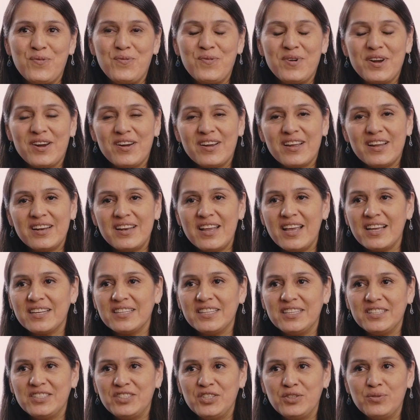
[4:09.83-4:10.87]
We're
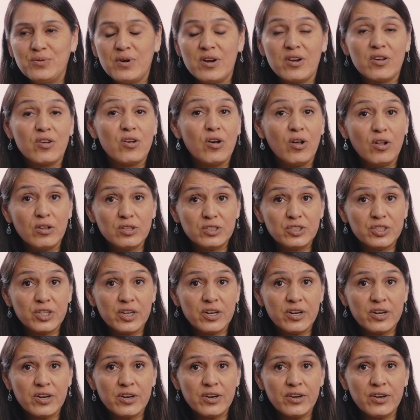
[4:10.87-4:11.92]
connected to our
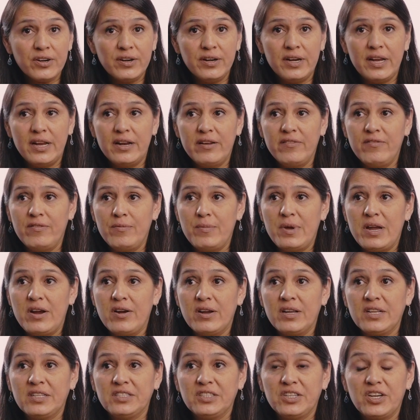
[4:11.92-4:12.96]
culture, Native
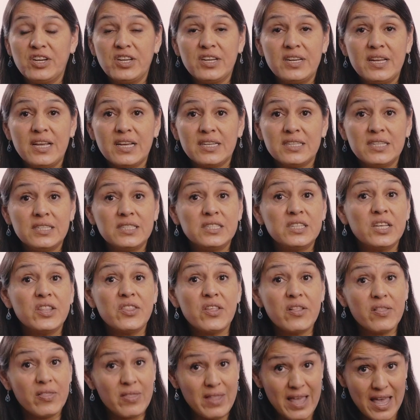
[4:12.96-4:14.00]
Americans are connected to
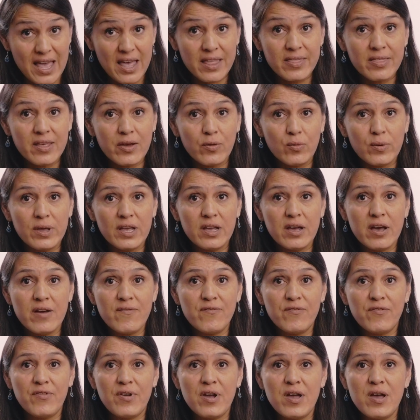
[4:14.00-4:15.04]
the land that we
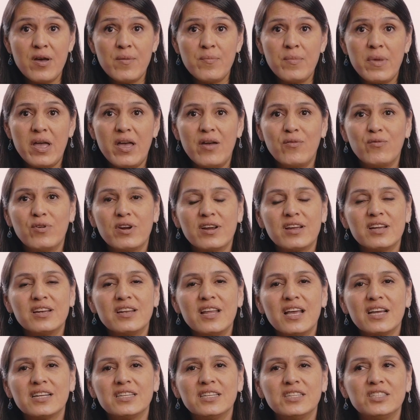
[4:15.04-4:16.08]
come from, and we're
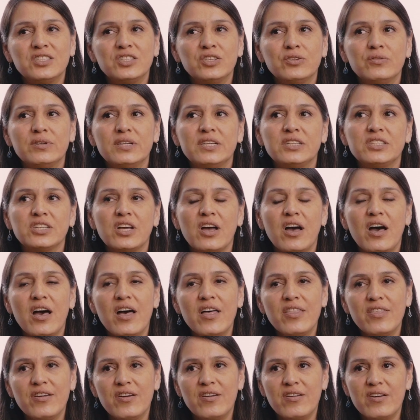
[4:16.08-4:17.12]
connected to each
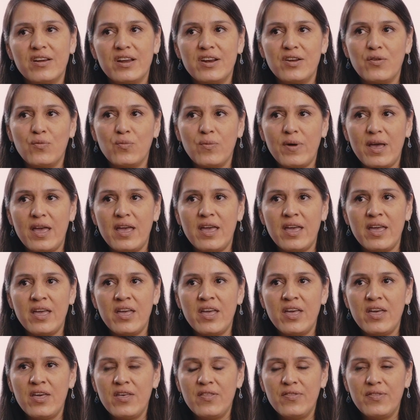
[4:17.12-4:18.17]
other in a way
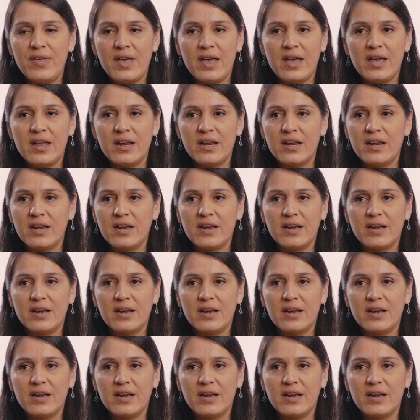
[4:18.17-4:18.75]
that